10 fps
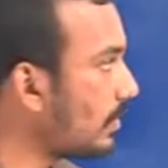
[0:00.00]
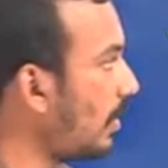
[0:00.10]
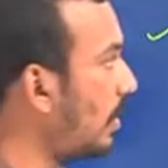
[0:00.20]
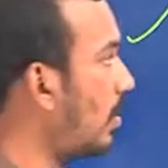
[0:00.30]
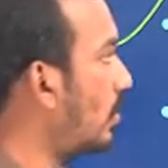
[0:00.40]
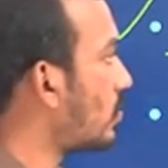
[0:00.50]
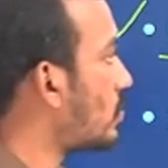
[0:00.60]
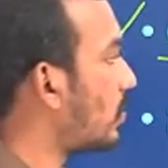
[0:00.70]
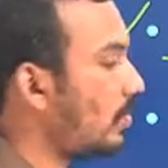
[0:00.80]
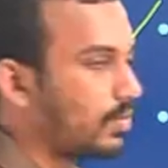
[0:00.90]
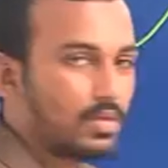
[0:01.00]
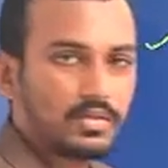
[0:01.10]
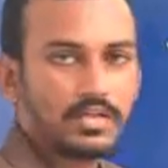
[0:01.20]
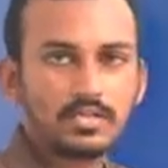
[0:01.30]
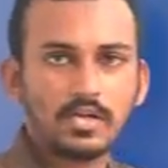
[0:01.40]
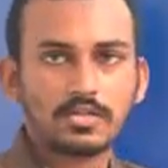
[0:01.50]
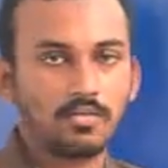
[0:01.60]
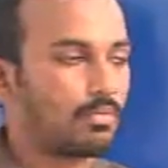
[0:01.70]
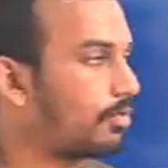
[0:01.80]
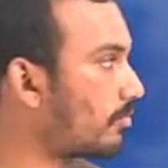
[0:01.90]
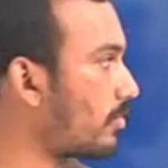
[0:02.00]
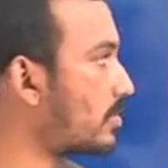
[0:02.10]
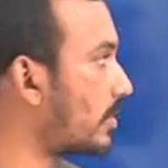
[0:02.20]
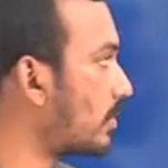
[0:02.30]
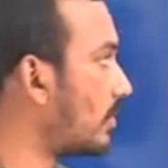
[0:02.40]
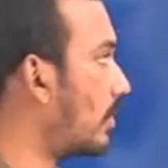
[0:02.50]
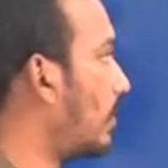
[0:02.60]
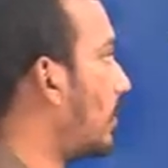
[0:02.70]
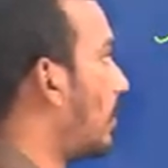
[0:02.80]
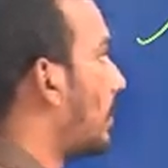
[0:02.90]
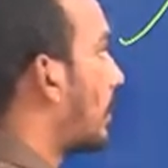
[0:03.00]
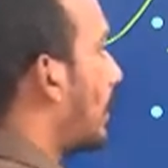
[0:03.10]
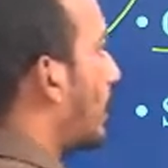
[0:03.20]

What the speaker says: So there is also one more question. Clay is